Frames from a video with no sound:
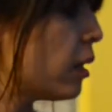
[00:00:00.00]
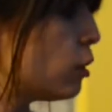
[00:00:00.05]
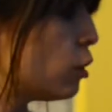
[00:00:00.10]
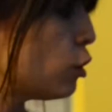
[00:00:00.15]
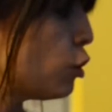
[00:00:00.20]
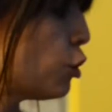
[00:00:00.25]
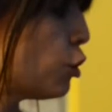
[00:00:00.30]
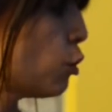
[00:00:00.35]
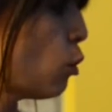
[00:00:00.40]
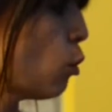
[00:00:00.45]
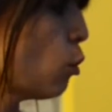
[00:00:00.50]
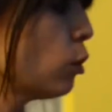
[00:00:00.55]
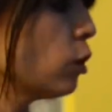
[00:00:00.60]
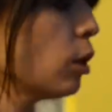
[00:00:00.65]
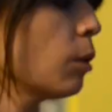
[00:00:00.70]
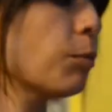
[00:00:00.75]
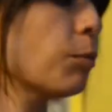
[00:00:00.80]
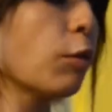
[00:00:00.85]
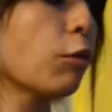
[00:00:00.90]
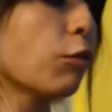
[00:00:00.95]
to shorten
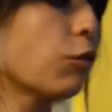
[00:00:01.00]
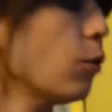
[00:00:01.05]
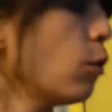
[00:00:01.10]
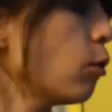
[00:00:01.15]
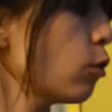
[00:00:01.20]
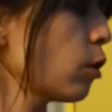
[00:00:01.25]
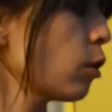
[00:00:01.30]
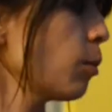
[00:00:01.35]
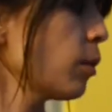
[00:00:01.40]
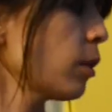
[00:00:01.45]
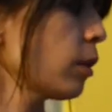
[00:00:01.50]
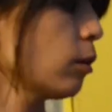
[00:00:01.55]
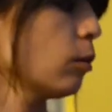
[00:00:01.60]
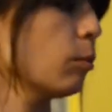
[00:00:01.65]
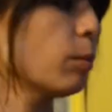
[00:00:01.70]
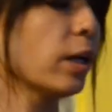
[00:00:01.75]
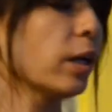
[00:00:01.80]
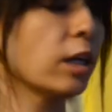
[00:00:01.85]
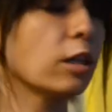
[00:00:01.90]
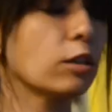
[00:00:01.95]
up the fulcrum a little
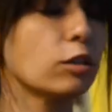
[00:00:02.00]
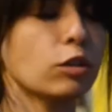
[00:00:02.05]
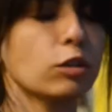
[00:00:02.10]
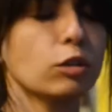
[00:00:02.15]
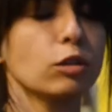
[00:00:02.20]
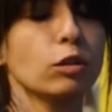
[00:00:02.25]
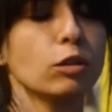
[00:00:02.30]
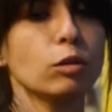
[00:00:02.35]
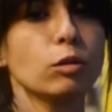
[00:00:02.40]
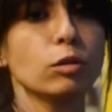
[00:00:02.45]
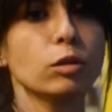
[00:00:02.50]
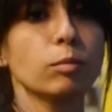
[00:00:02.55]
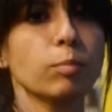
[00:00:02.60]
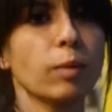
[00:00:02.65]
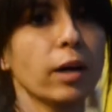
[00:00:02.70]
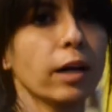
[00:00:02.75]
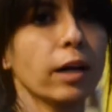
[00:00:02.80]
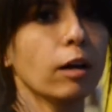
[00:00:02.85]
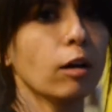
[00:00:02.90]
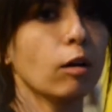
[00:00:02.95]
bit and just use
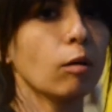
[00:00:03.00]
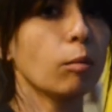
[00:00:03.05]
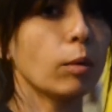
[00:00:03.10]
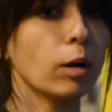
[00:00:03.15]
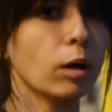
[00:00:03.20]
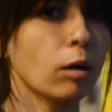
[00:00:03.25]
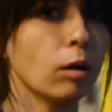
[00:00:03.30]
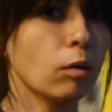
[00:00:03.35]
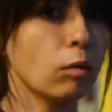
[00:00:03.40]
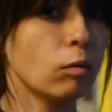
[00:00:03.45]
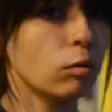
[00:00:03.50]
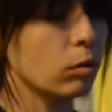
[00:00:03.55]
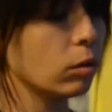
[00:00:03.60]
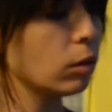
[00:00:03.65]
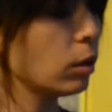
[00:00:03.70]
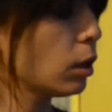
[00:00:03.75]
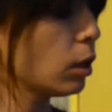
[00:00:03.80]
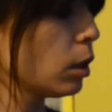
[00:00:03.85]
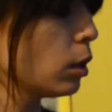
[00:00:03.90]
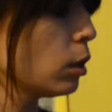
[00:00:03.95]
my elbow.
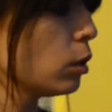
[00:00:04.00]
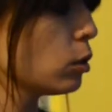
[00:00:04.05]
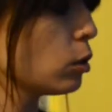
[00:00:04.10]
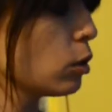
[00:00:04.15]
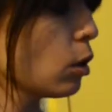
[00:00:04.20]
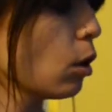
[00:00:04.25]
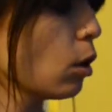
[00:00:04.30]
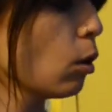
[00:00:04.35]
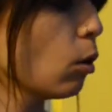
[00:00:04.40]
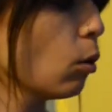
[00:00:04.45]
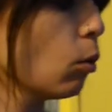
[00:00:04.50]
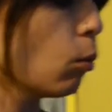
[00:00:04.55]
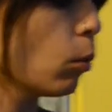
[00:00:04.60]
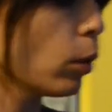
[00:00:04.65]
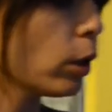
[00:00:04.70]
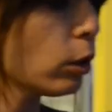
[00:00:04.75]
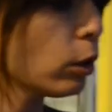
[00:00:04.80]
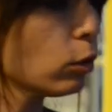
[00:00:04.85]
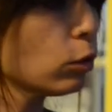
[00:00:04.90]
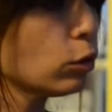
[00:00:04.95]
So
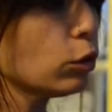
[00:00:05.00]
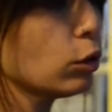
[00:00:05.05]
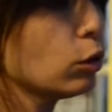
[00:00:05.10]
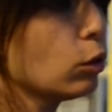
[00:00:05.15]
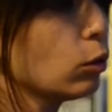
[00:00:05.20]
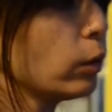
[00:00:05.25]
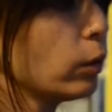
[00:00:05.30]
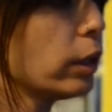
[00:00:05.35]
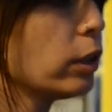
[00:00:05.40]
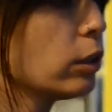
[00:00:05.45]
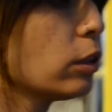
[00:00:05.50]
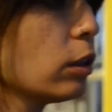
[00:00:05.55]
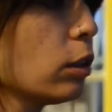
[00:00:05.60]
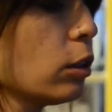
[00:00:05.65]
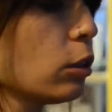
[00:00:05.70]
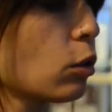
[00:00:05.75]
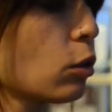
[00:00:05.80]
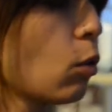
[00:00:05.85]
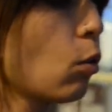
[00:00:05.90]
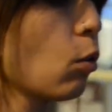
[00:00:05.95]
what you'll do into
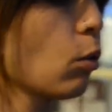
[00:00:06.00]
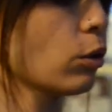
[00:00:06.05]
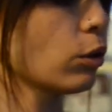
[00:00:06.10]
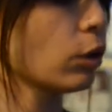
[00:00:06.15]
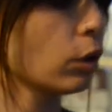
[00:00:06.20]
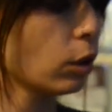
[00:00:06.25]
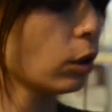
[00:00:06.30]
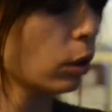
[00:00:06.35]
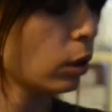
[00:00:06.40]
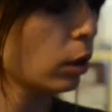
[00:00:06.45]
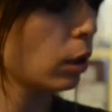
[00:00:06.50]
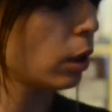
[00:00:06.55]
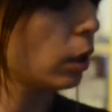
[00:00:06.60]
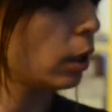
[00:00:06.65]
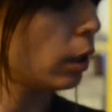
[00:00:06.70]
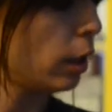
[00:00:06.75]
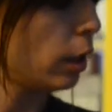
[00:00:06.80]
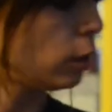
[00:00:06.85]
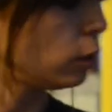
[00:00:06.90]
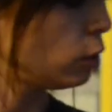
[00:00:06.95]
this corner is